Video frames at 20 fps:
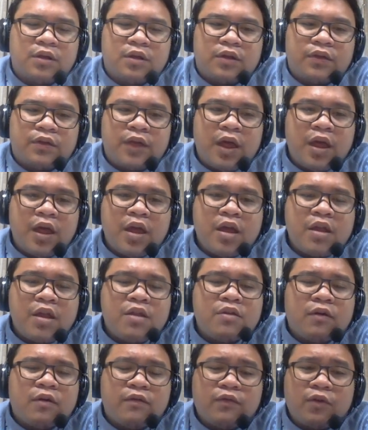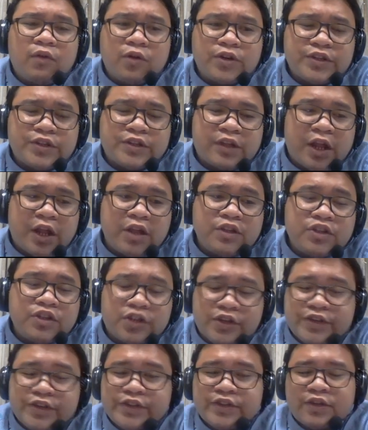Then, of course,
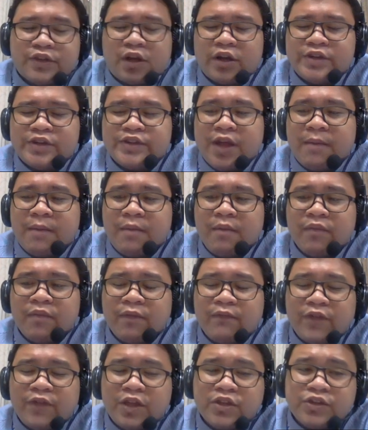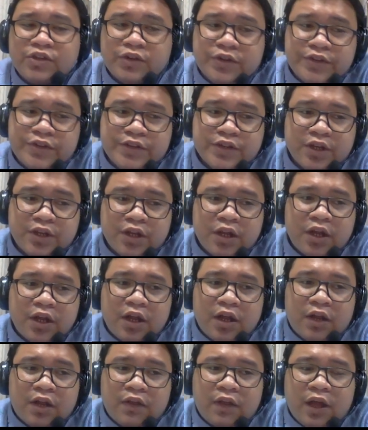trenches are some of the features
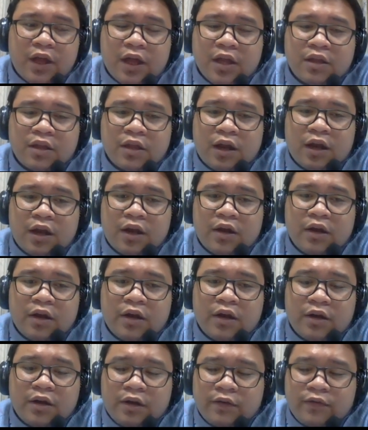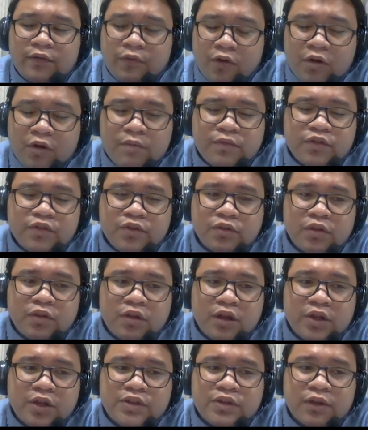that are formed due to
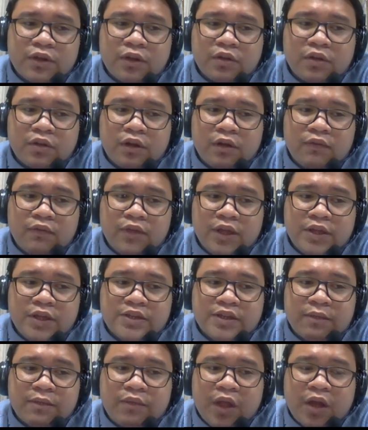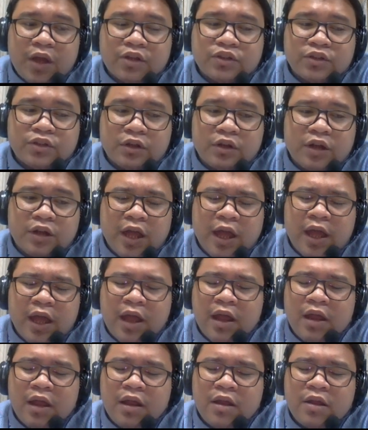the result of the subduction.
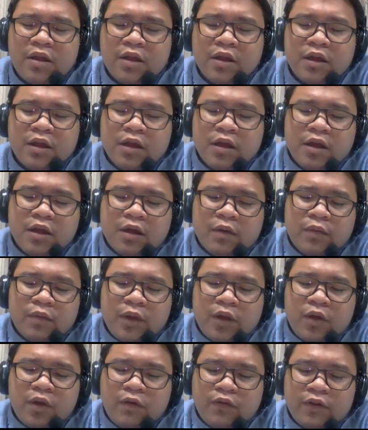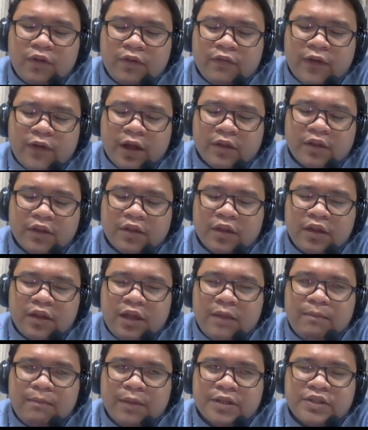And we know for the fact that the
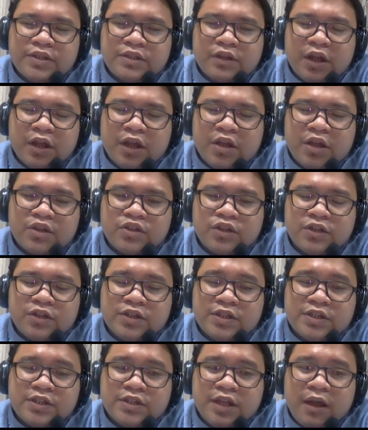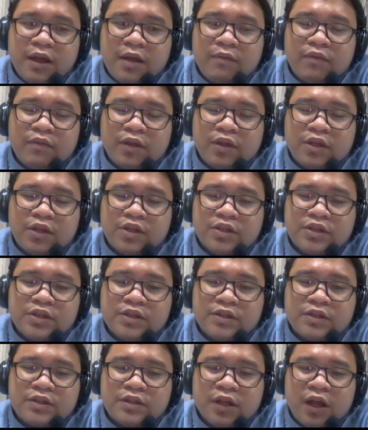deepest trench system that
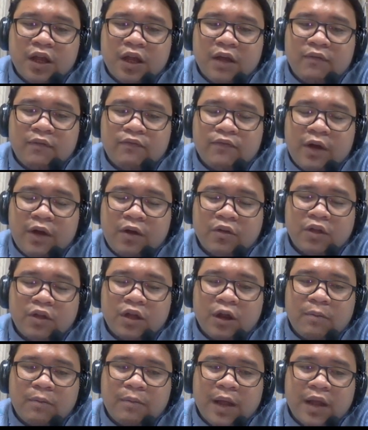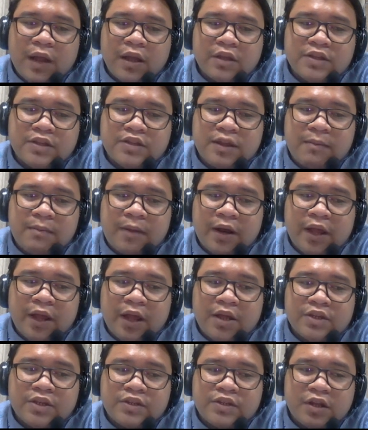is found in our planet is the
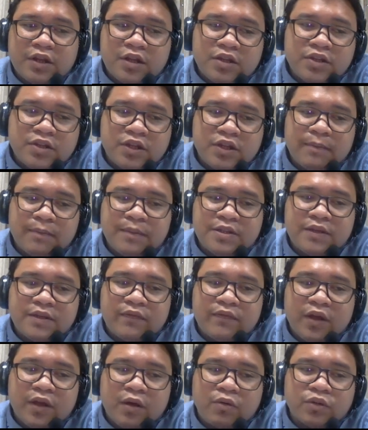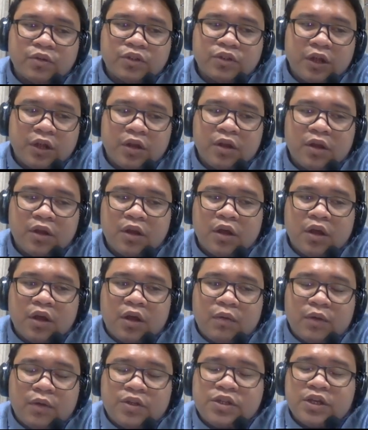Marianas Trench in the Pacific Ocean,
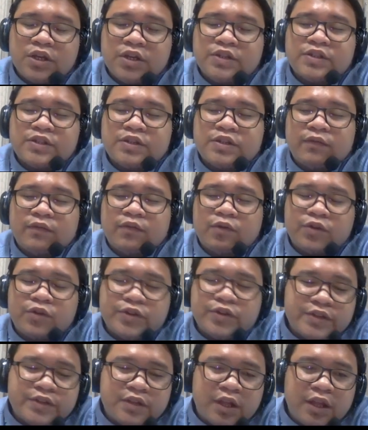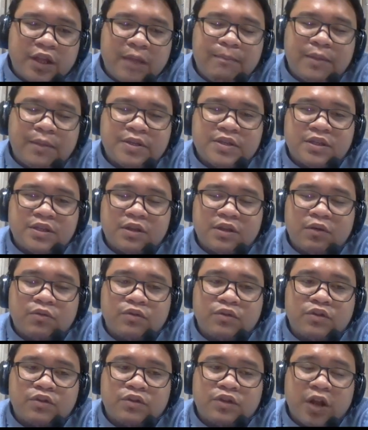which is, of course, the deepest
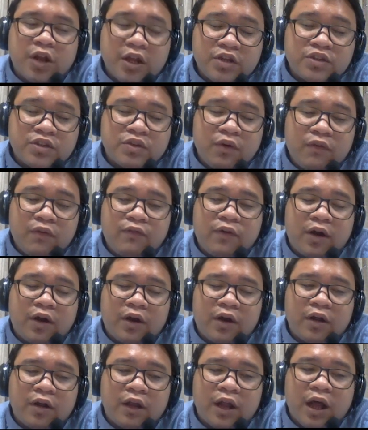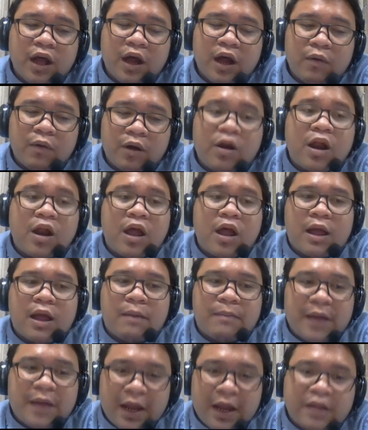known trench so far in our
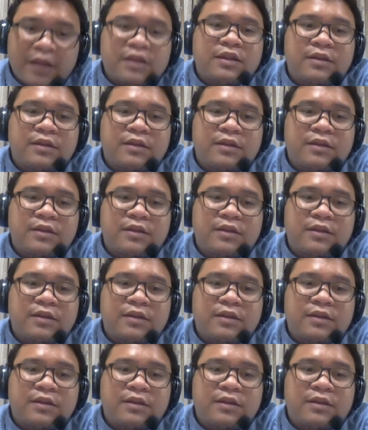planet.